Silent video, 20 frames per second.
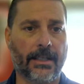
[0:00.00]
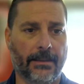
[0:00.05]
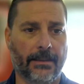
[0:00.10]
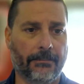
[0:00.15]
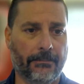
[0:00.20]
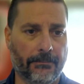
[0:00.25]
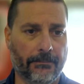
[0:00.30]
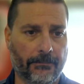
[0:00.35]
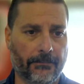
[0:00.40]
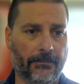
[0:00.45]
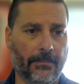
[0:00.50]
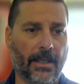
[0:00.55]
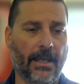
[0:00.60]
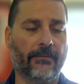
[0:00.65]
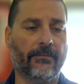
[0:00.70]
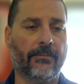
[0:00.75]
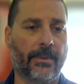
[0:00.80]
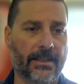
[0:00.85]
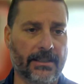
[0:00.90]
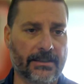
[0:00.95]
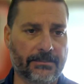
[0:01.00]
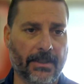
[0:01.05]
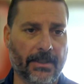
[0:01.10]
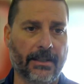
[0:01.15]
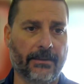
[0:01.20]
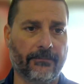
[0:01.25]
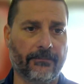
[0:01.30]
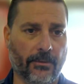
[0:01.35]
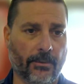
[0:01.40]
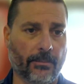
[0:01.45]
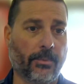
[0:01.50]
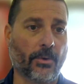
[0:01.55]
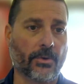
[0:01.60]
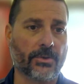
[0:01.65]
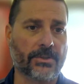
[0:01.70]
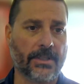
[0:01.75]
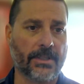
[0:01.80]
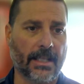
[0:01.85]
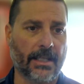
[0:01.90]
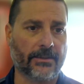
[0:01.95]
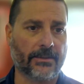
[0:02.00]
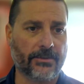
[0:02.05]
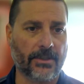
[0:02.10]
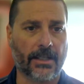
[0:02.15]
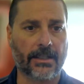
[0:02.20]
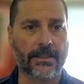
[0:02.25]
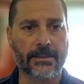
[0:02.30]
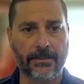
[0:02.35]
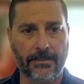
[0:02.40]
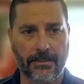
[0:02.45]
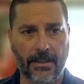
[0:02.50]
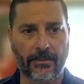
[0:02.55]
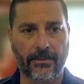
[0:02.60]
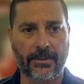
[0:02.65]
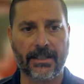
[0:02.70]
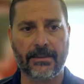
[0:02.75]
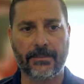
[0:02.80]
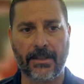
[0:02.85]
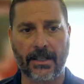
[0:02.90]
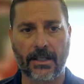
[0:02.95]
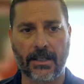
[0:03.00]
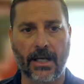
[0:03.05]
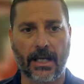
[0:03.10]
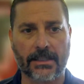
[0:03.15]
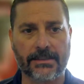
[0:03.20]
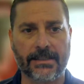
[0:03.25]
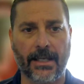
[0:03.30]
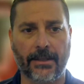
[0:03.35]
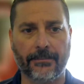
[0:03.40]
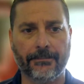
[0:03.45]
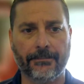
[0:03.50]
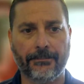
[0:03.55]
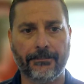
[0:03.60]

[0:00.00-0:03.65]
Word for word: and everybody's paying for a portion of that truck to be able to keep that cost down.